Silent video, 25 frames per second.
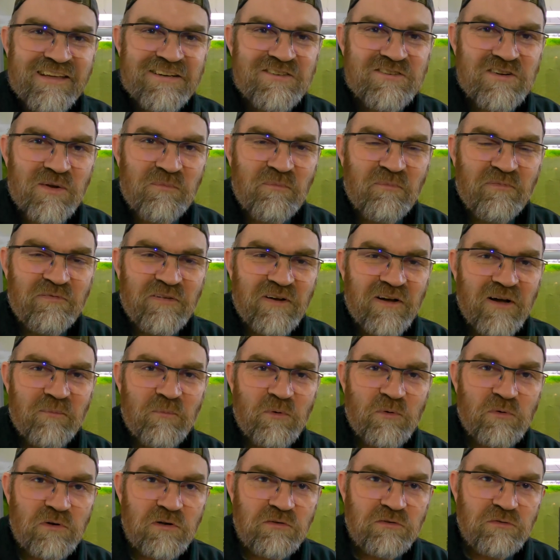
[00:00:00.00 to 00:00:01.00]
shrimp farm,
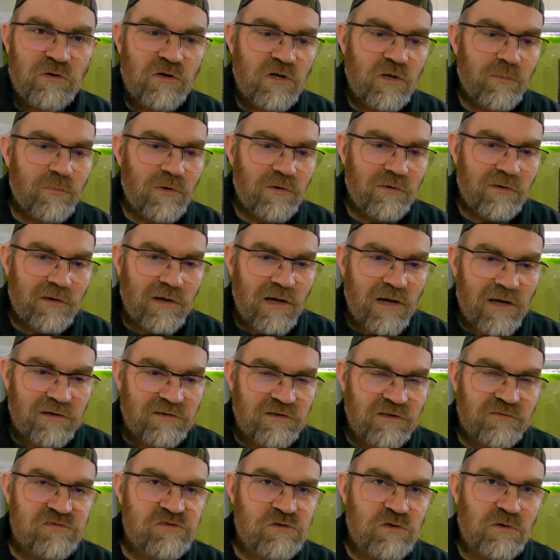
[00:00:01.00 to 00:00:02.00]
we're going to talk about
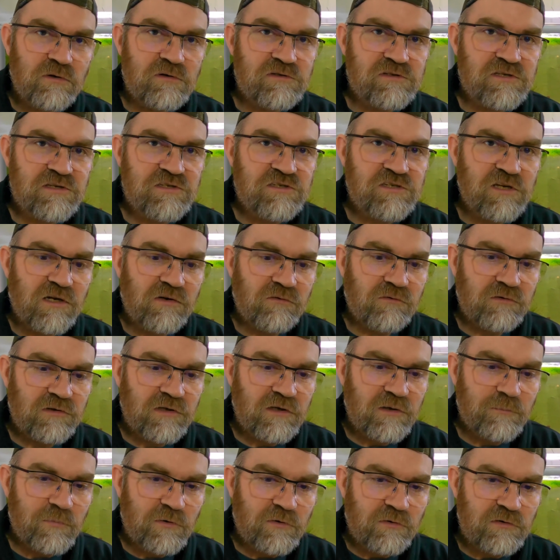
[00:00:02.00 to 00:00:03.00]
active soils in general
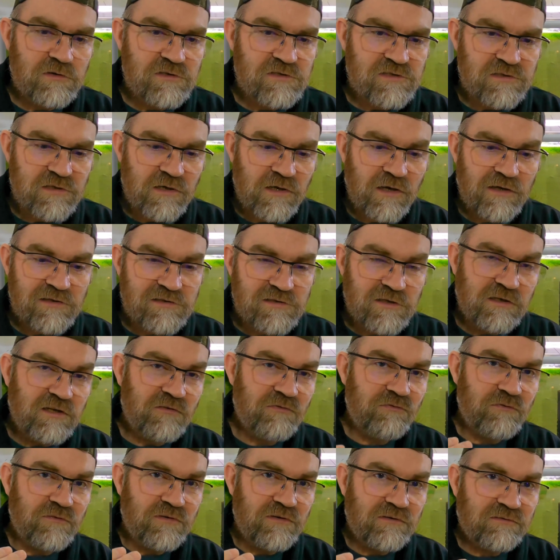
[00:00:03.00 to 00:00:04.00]
here because that is a
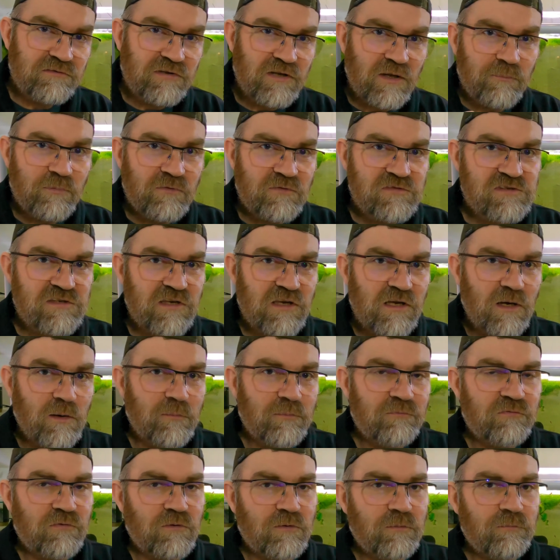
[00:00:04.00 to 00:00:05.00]
different type of
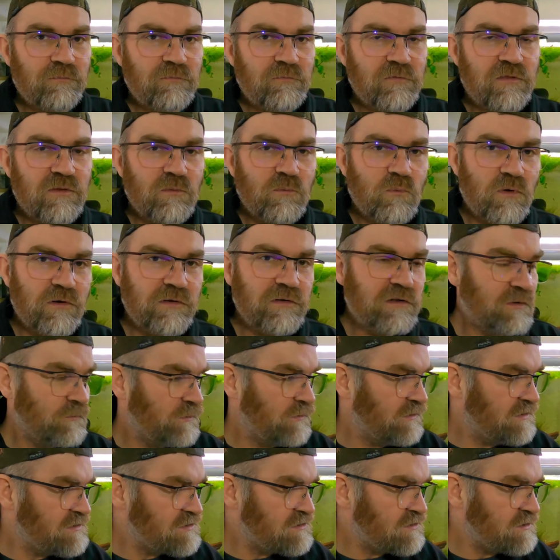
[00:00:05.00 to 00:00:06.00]
setup from the one that
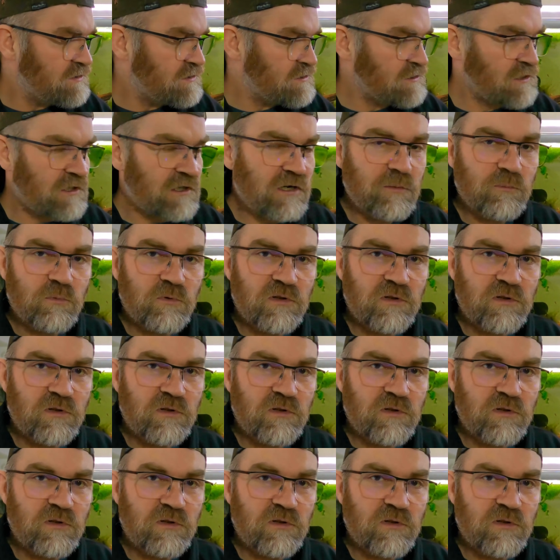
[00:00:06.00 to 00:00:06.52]
we just described